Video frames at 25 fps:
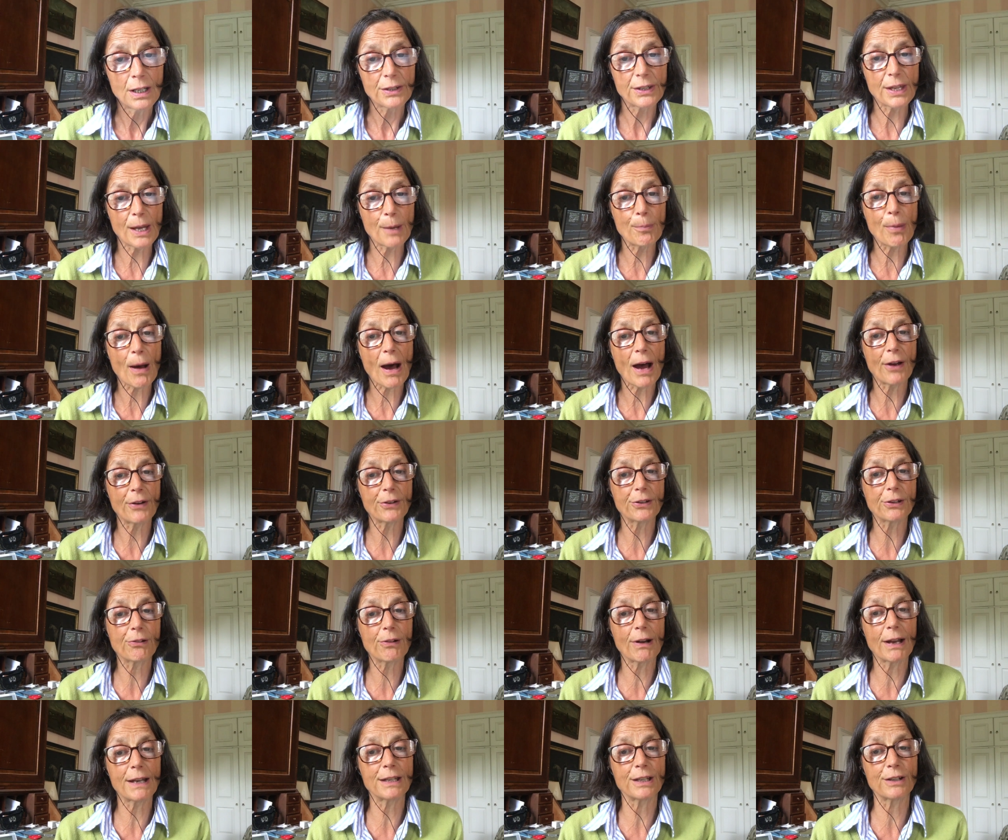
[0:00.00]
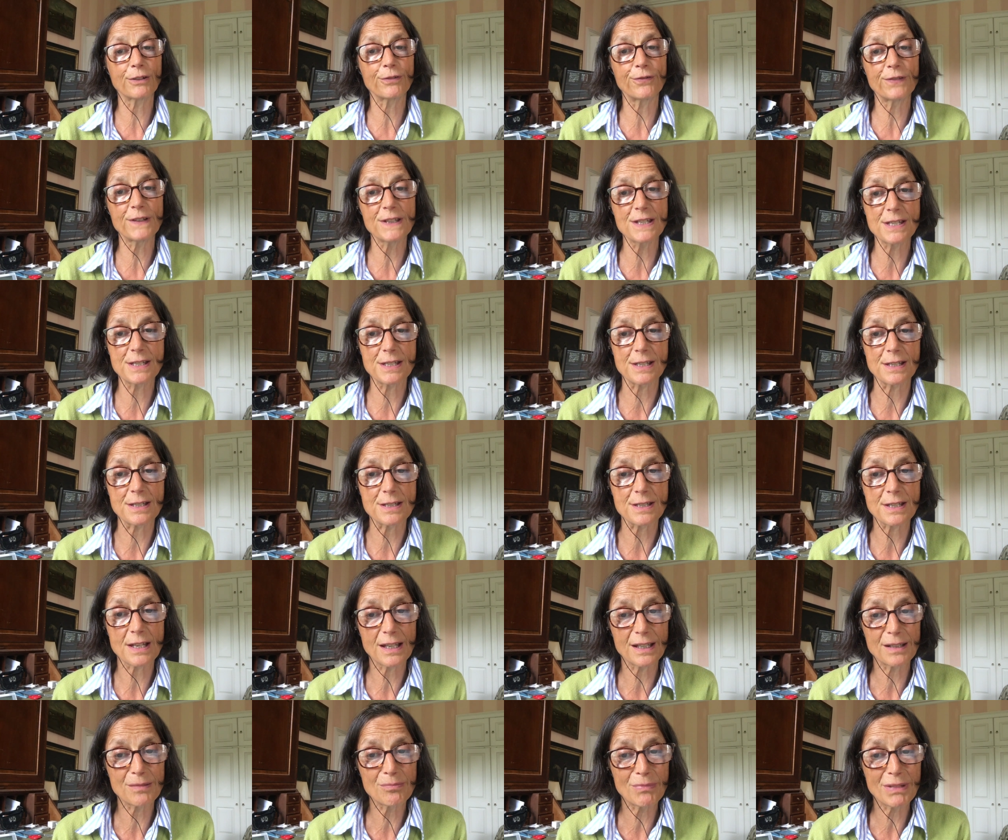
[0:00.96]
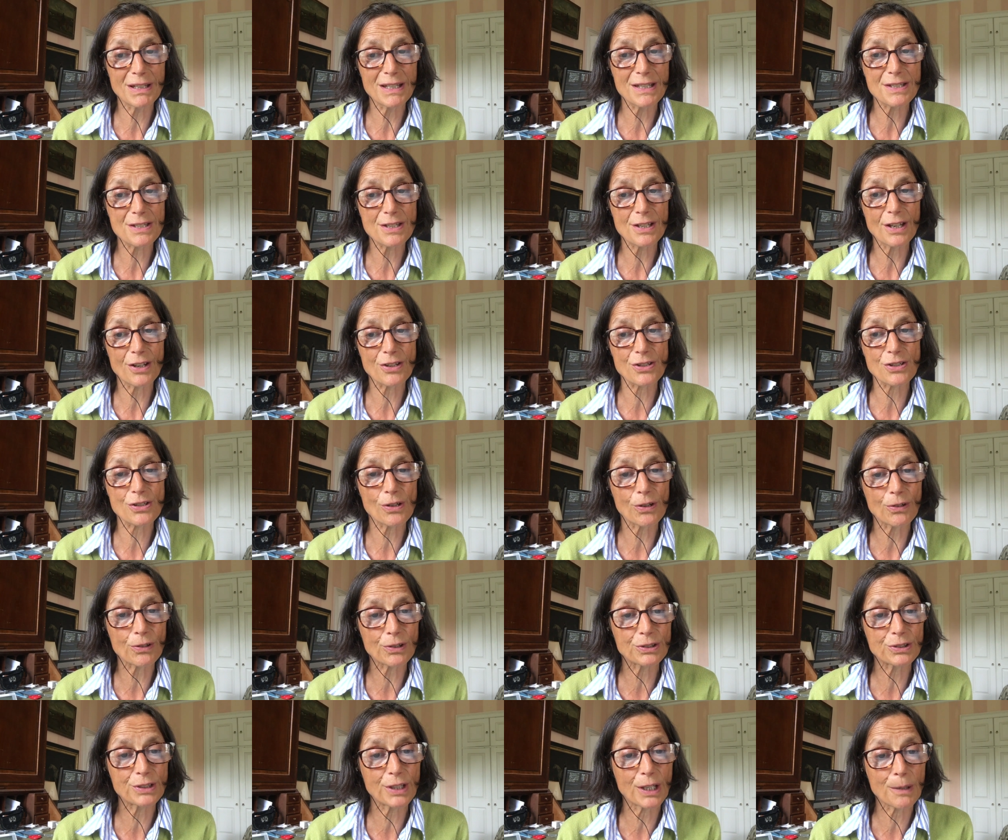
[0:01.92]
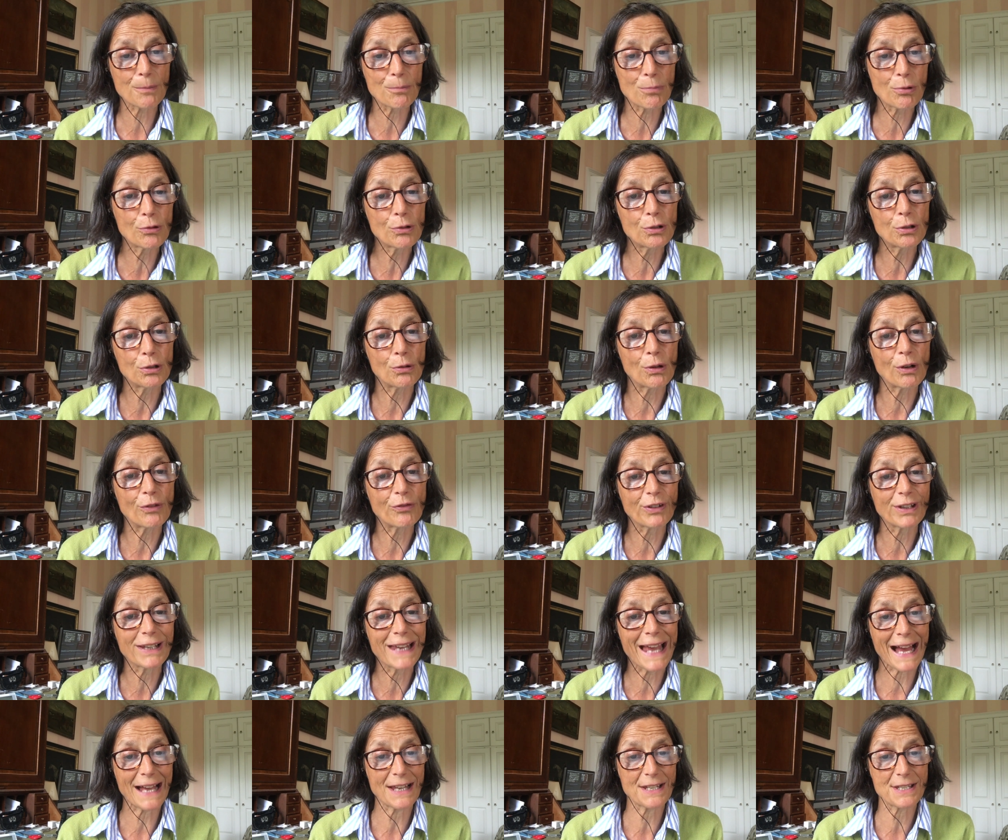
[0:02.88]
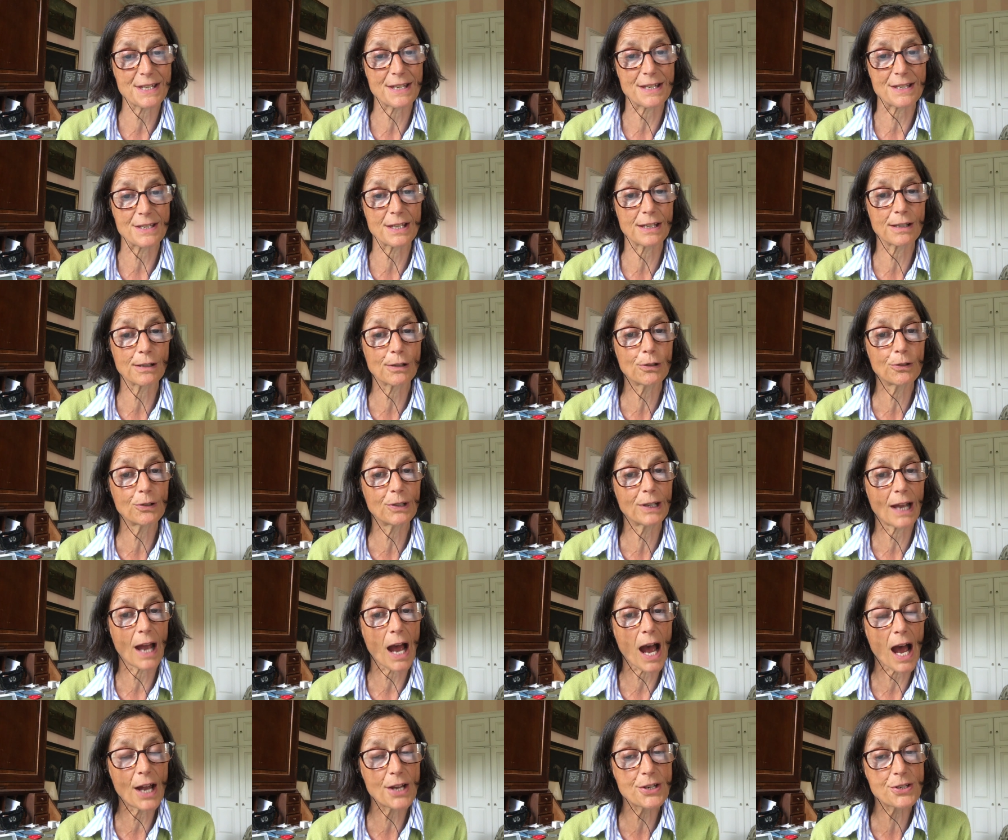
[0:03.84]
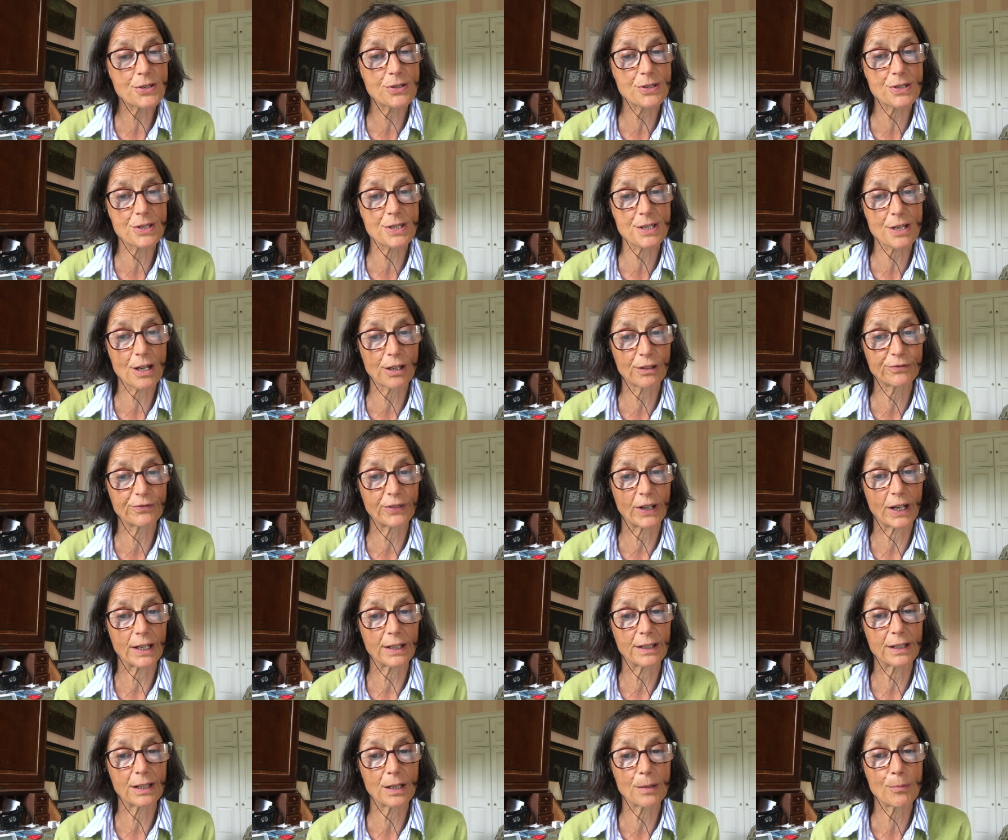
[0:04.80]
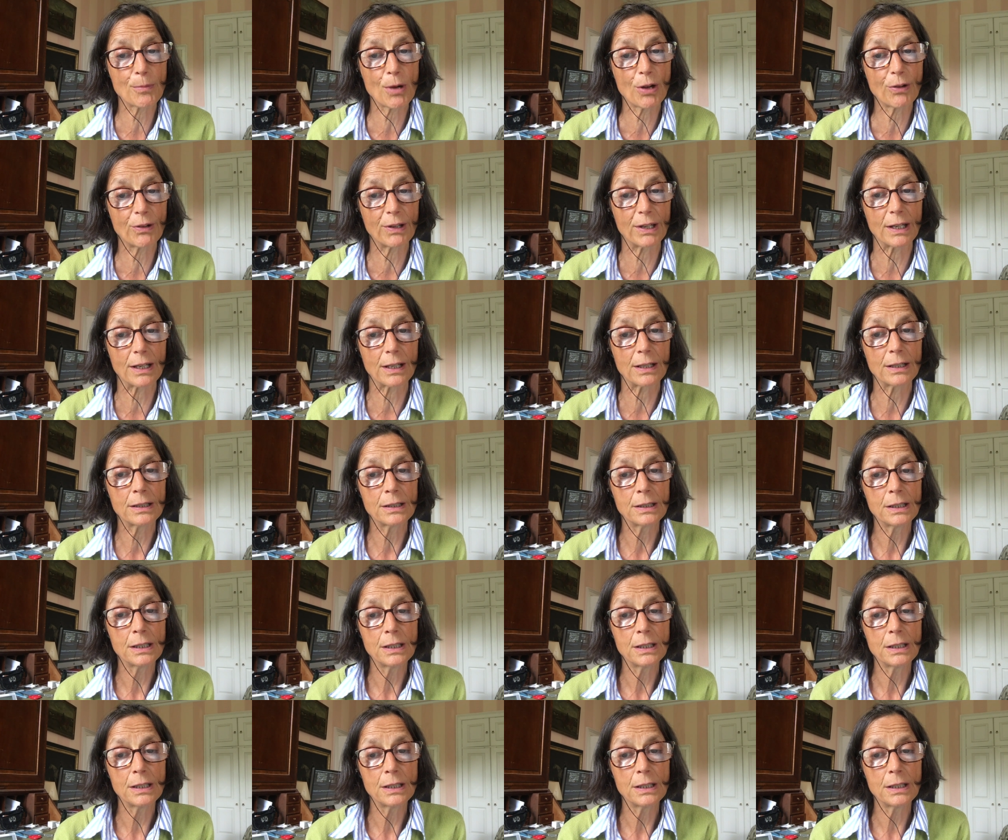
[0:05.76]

Their biodegrading feces emits a toxic brew of gases, including hydrogen sulfide and ammonia,